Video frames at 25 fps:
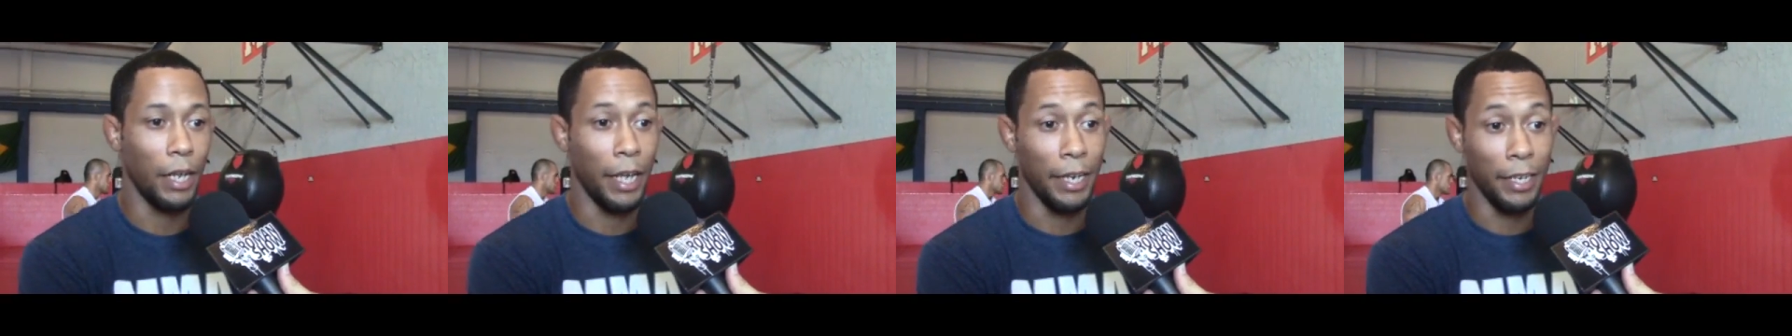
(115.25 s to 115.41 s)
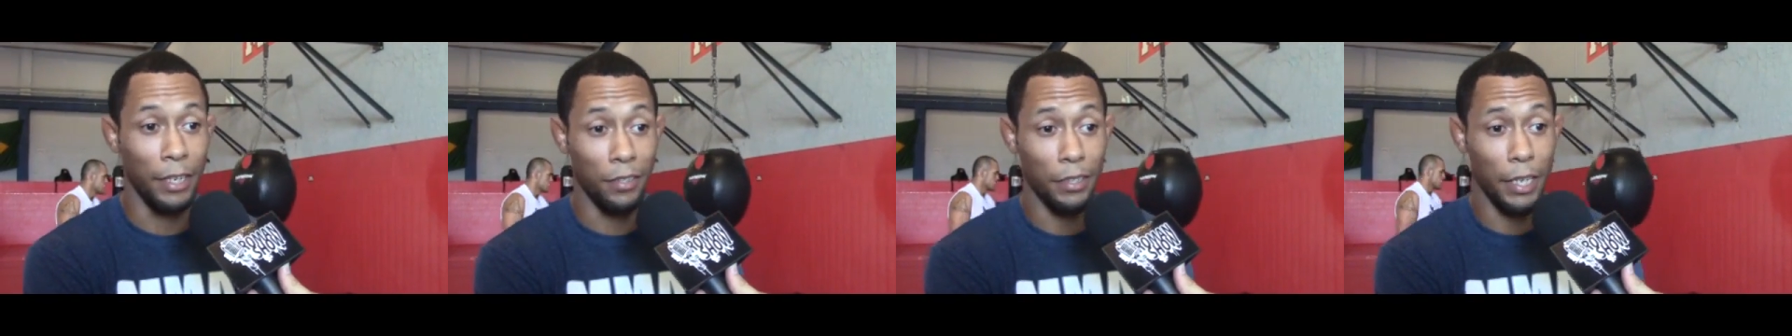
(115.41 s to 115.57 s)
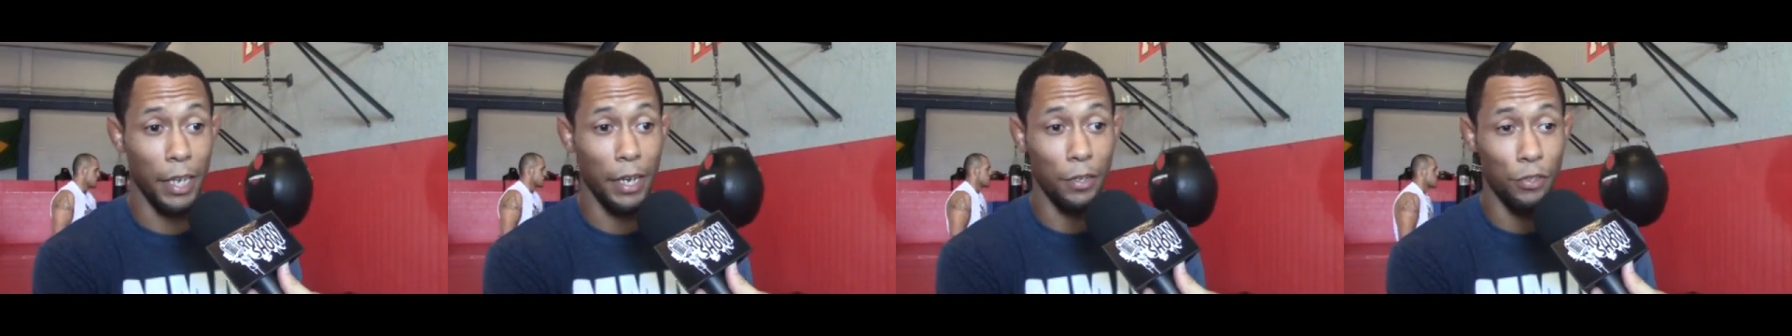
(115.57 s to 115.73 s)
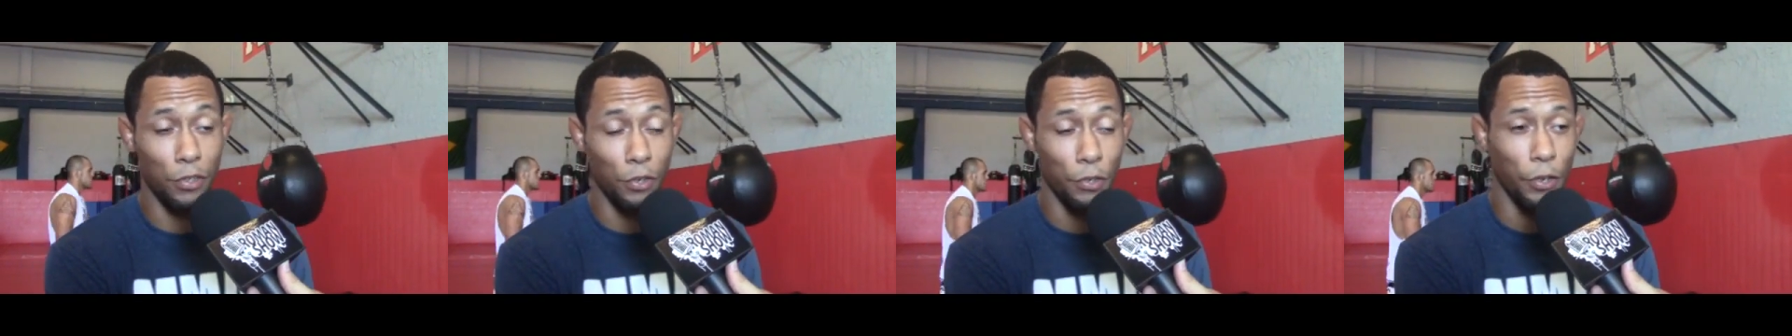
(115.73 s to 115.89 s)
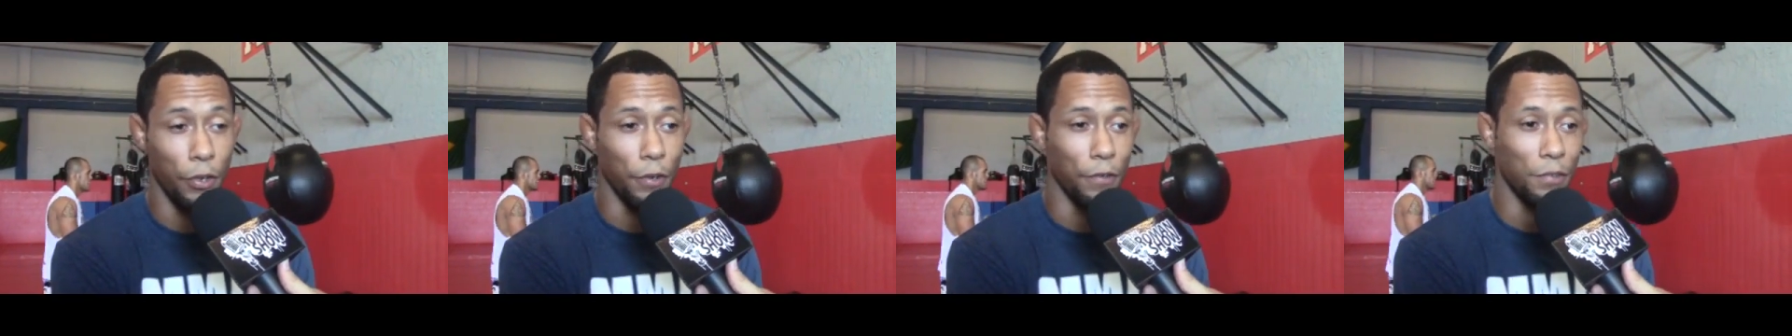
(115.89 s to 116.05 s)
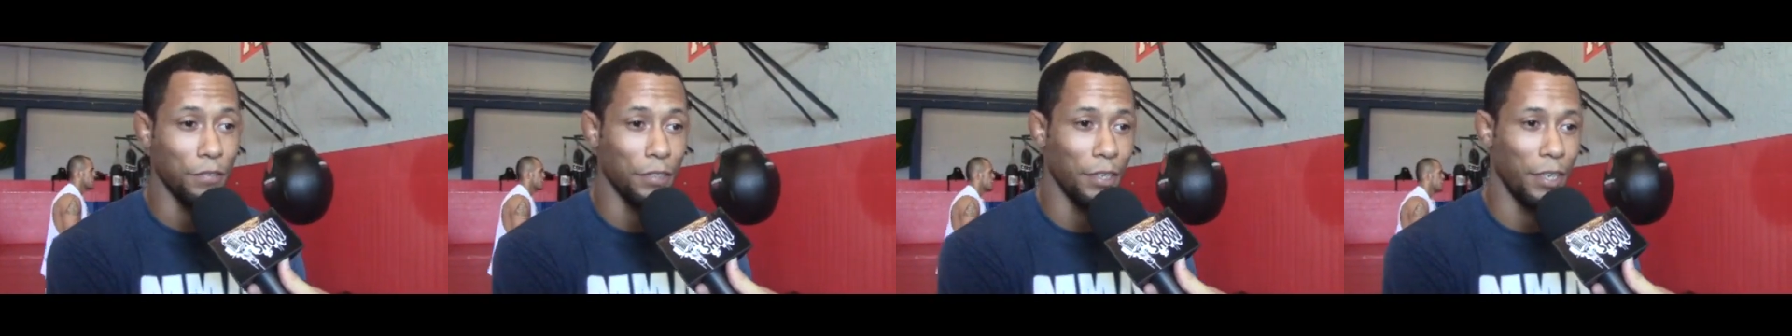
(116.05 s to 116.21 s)
and he's getting to
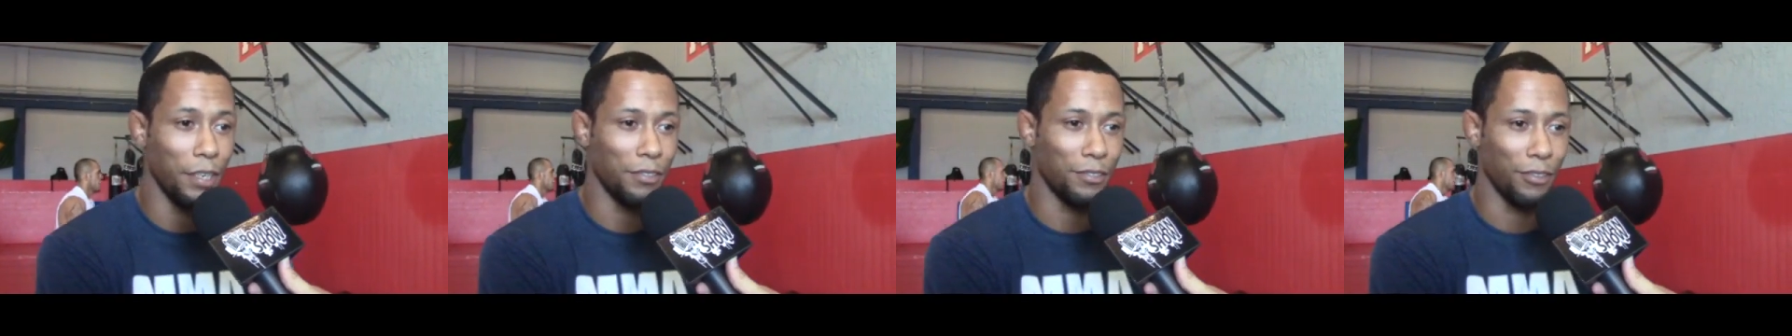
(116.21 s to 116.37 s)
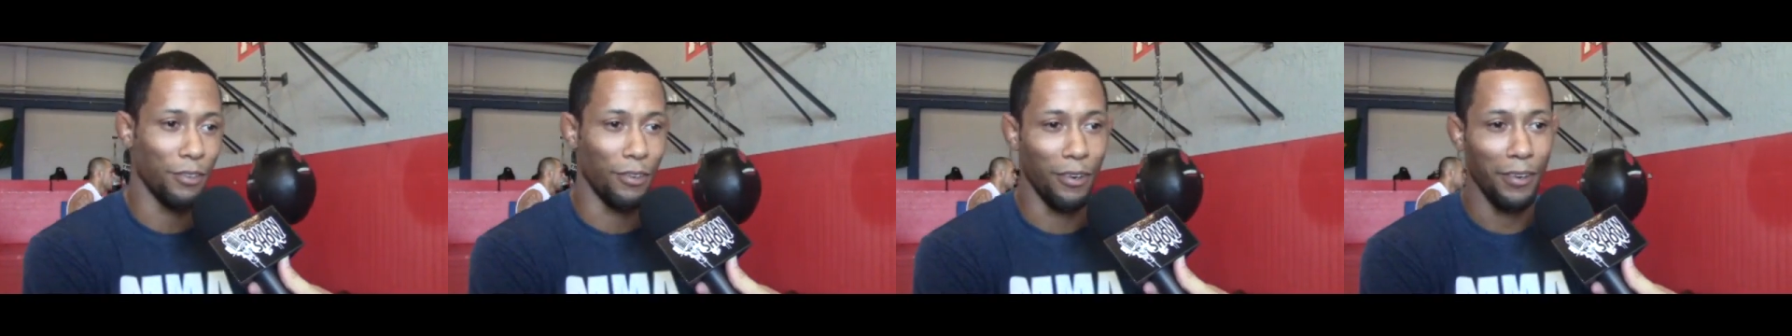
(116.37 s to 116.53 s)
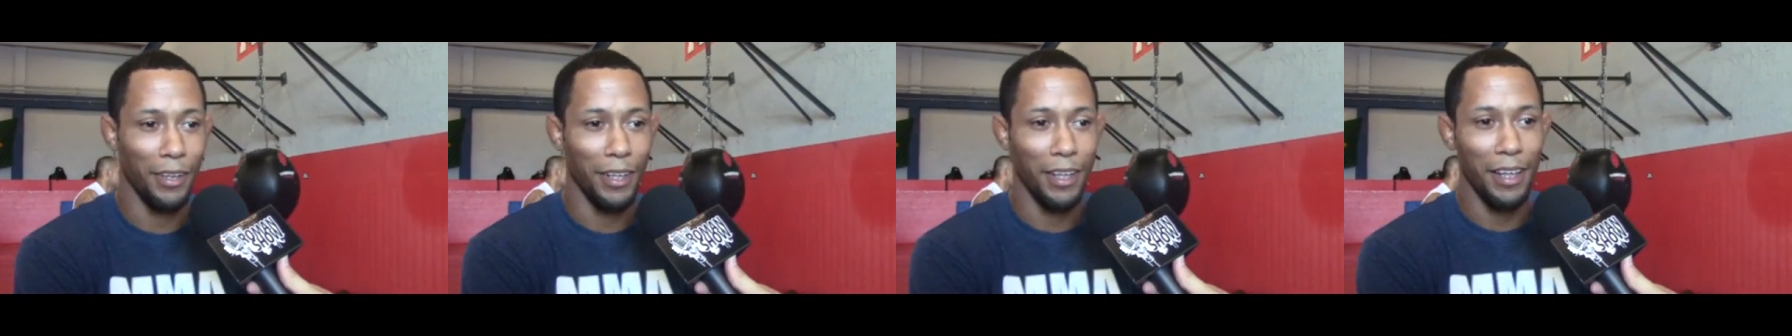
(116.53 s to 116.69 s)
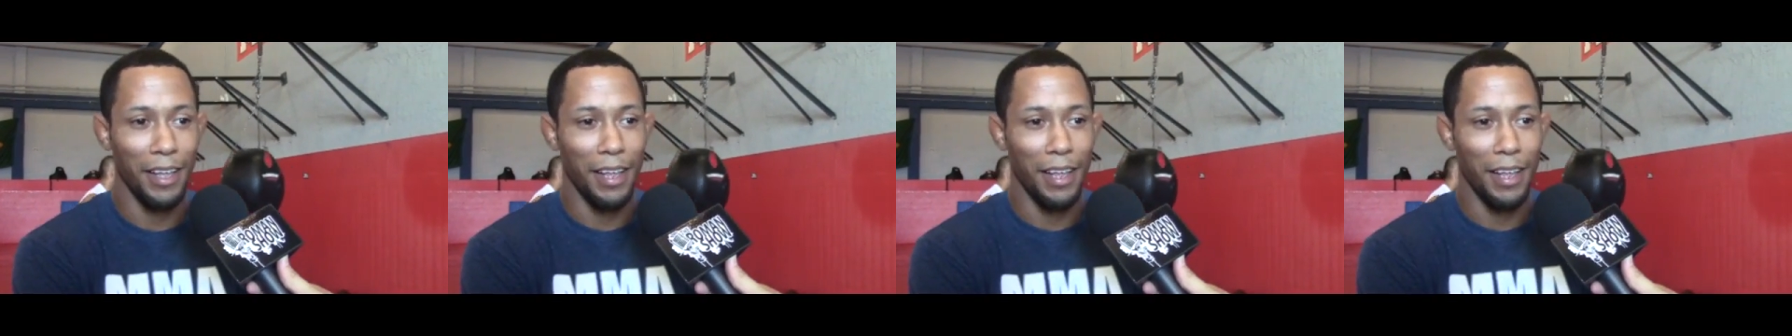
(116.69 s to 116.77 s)
U F C. So